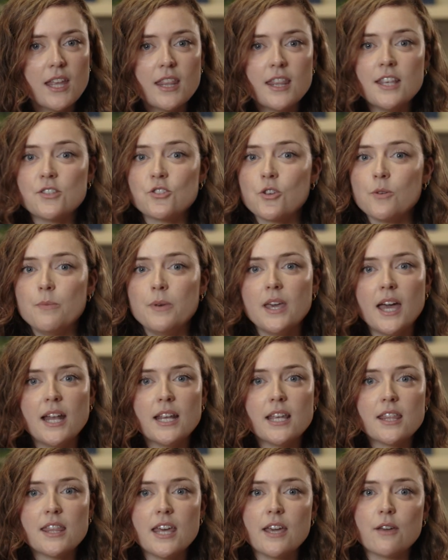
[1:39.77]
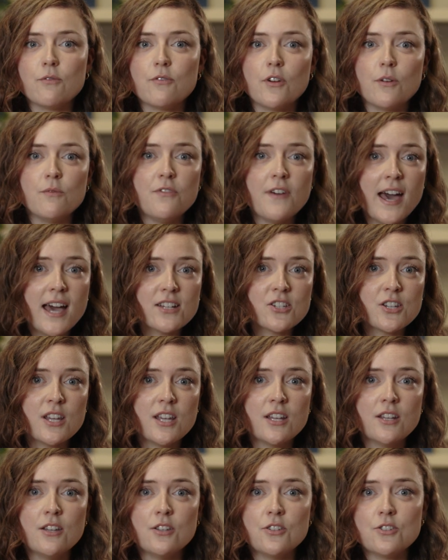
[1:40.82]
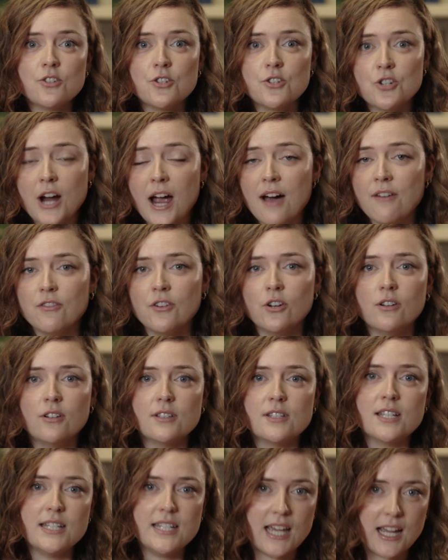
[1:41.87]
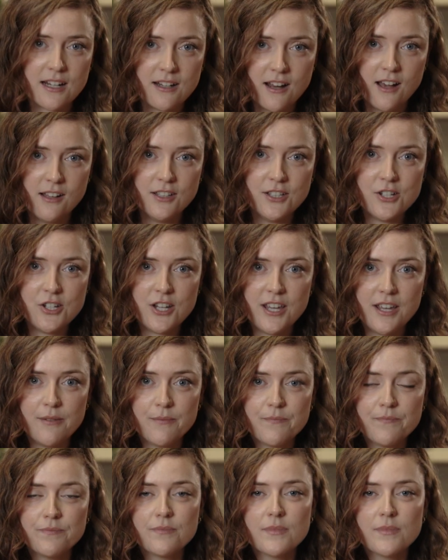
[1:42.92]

This could be anything from fashion to travel to technology.